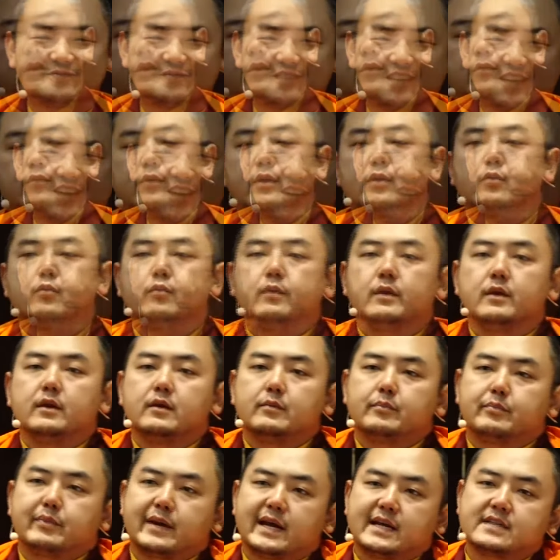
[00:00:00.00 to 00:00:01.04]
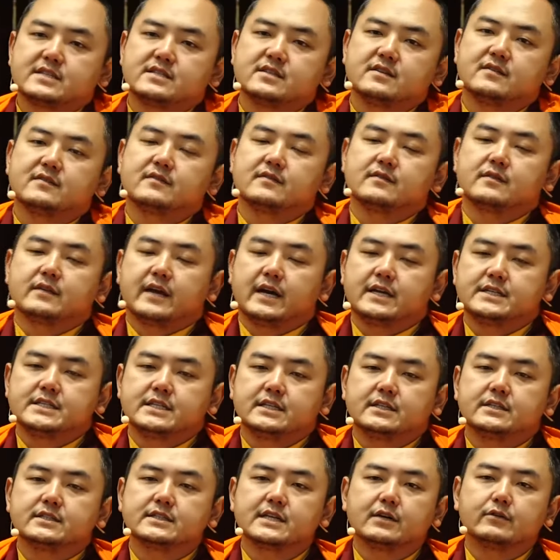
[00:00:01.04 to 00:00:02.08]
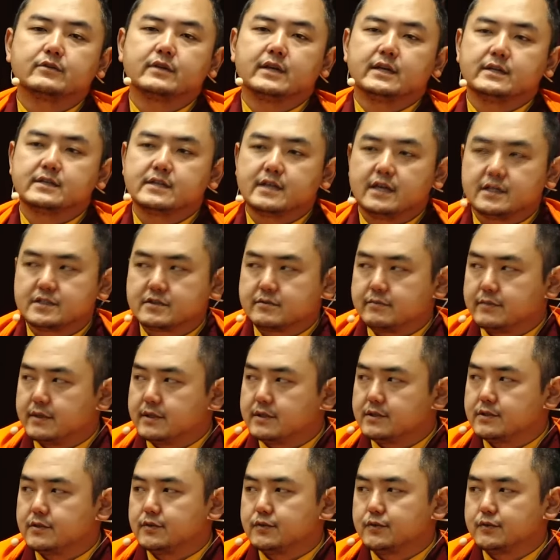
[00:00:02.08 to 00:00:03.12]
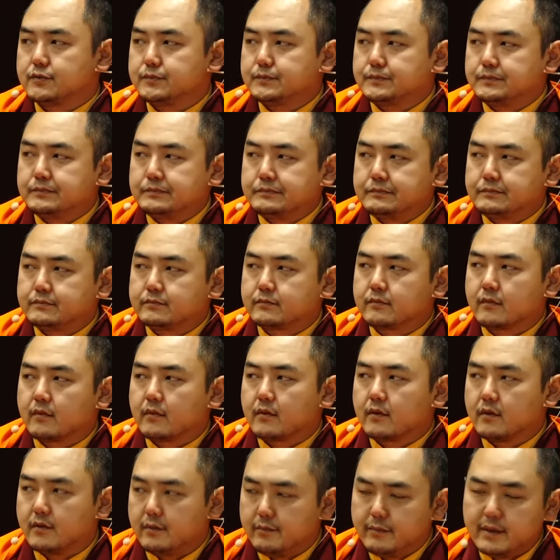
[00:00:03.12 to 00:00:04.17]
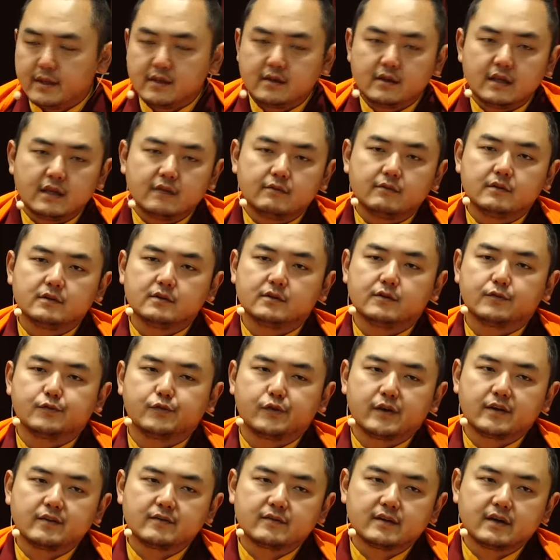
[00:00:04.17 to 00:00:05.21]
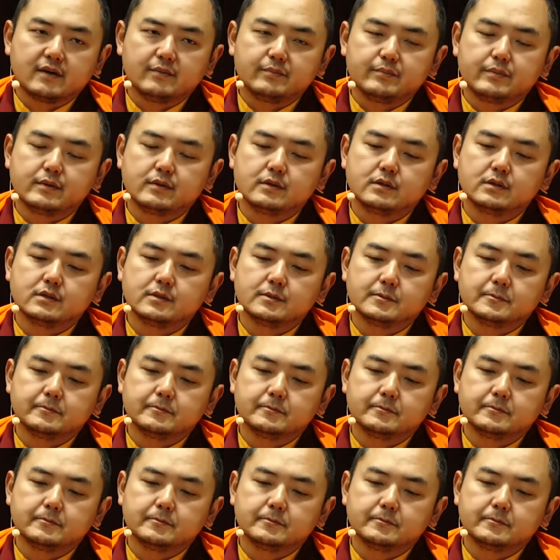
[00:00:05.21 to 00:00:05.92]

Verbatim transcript: when we practice cutting down attachment, you know, many levels. For example,